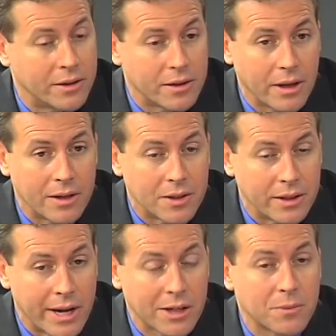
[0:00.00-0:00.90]
is the
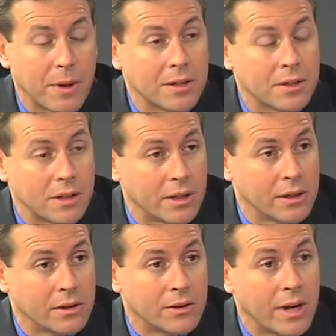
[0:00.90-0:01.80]
next best
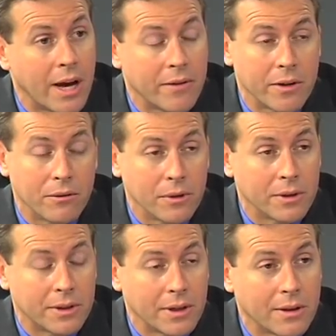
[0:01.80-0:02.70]
thing to having your real
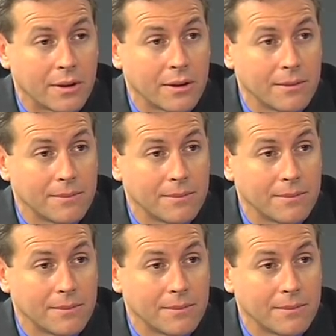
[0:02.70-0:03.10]
teeth.